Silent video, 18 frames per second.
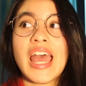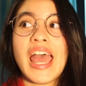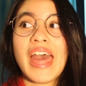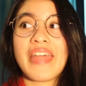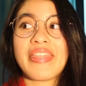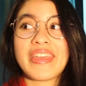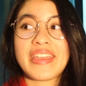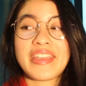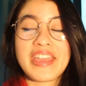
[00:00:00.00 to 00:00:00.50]

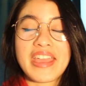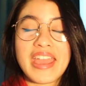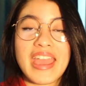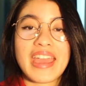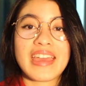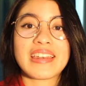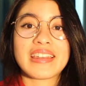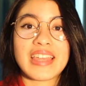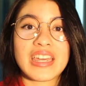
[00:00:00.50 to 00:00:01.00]
and they
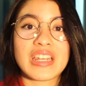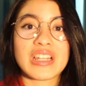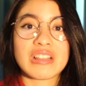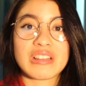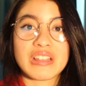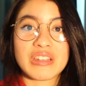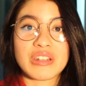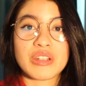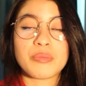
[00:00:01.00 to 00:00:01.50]
can get a
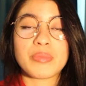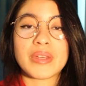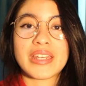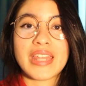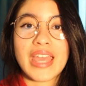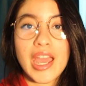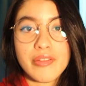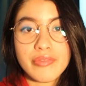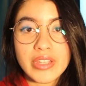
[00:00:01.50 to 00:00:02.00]
little bit
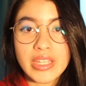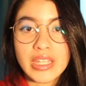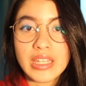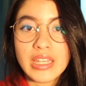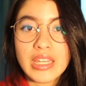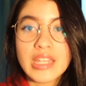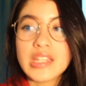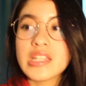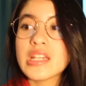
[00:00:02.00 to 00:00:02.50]
heavy.